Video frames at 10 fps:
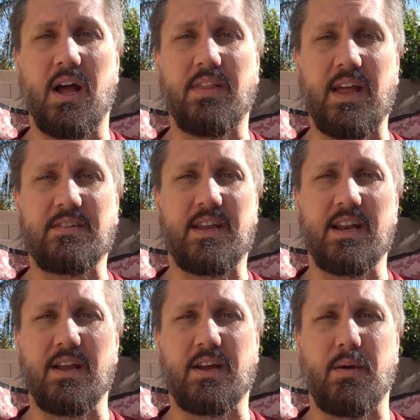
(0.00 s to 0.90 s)
That's
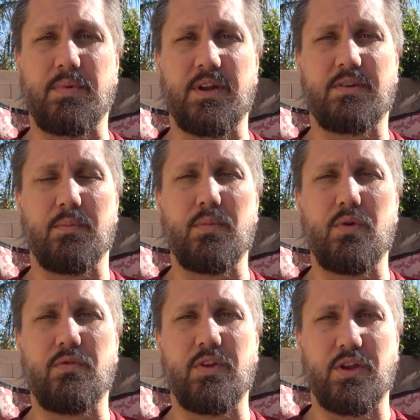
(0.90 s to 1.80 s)
getting a company to
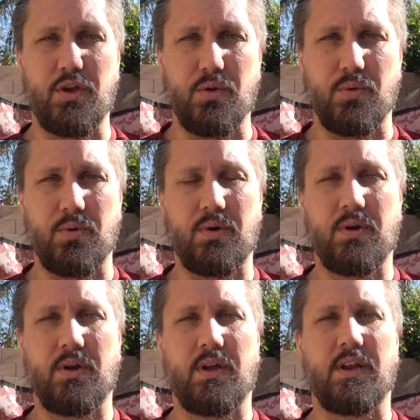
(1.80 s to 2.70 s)
move you.
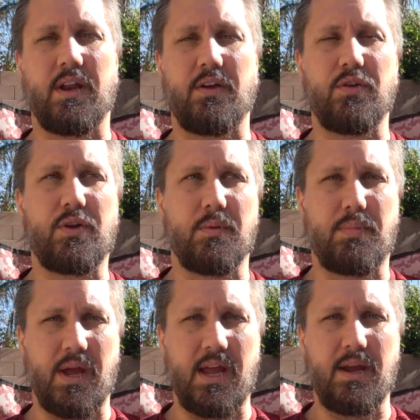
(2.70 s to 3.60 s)
Now, you can
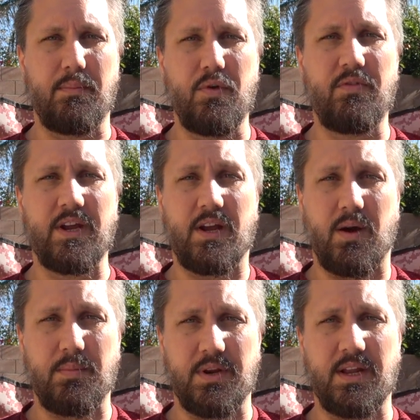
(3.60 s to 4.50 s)
pay a moving
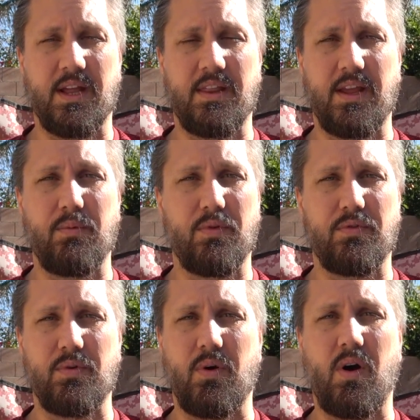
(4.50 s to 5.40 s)
company, and they will
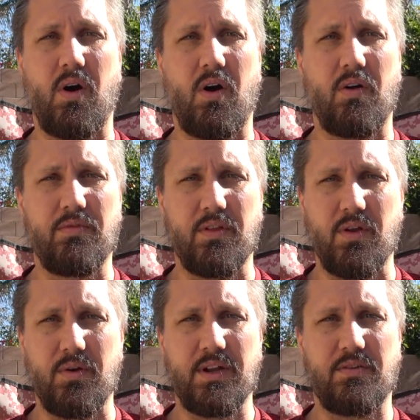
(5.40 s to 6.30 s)
do all the
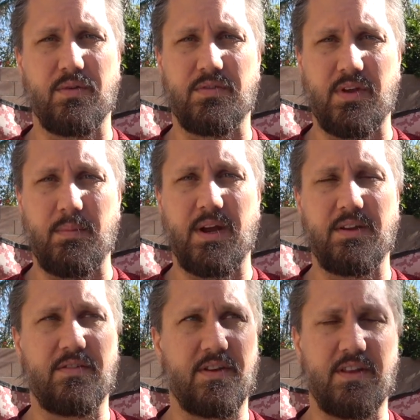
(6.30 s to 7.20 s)
loading to a semi.
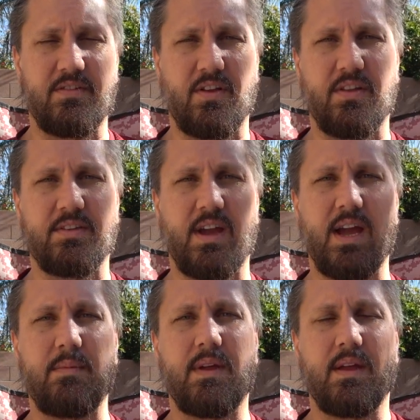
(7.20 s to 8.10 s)
You see these all the
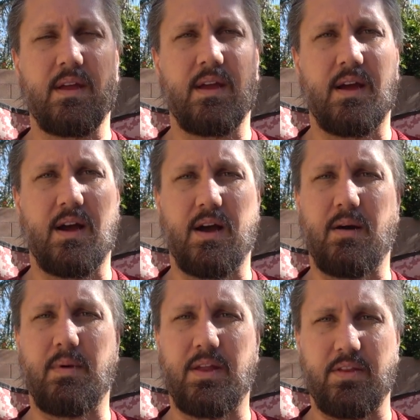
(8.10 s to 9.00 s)
time.
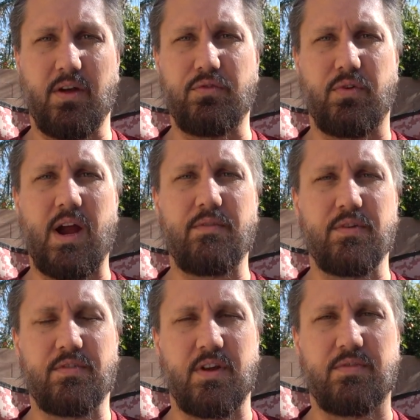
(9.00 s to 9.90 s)
And they'll drive
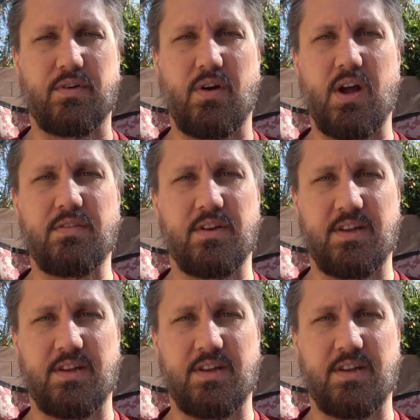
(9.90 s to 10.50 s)
your stuff across.